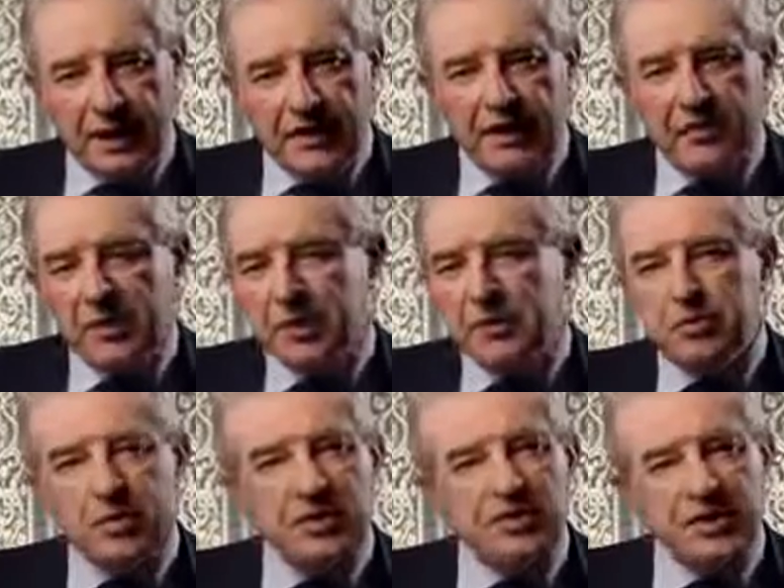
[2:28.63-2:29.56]
other
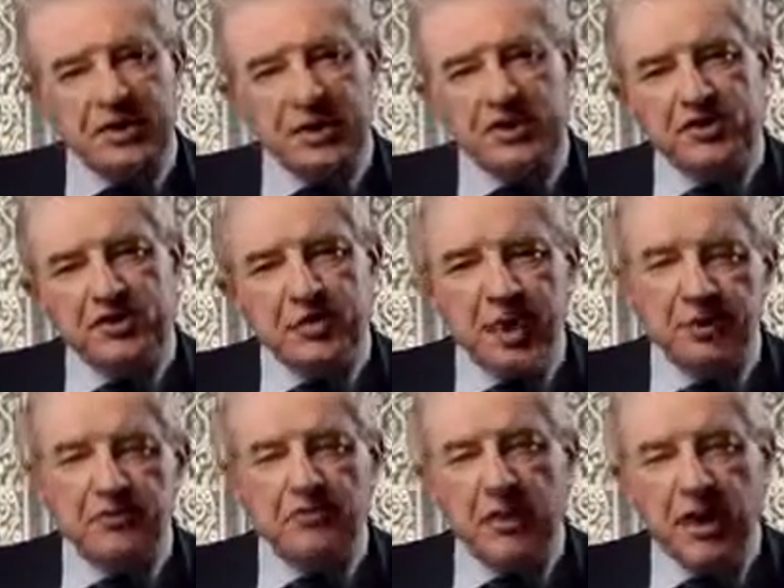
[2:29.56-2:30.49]
people to teach
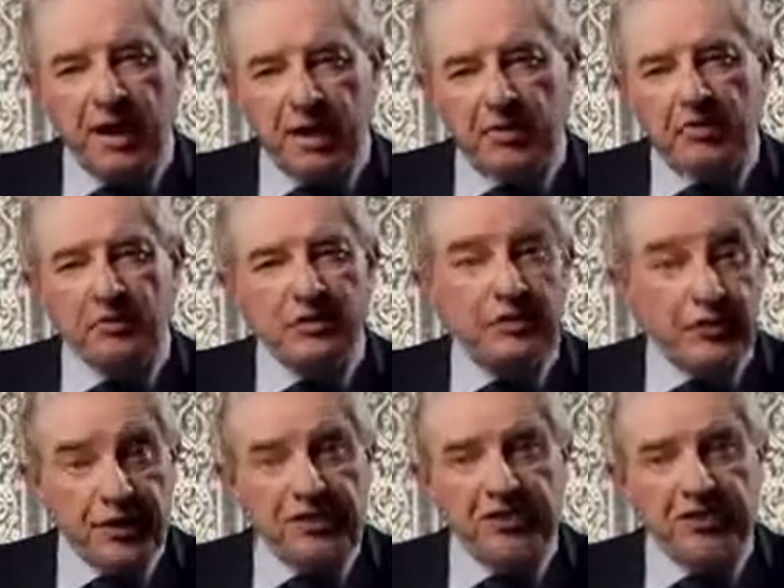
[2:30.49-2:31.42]
about my own
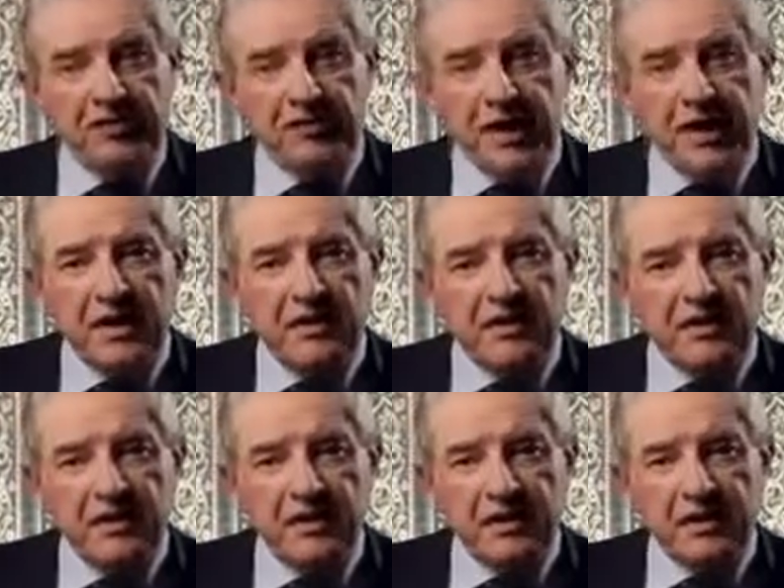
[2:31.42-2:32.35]
Christian faith.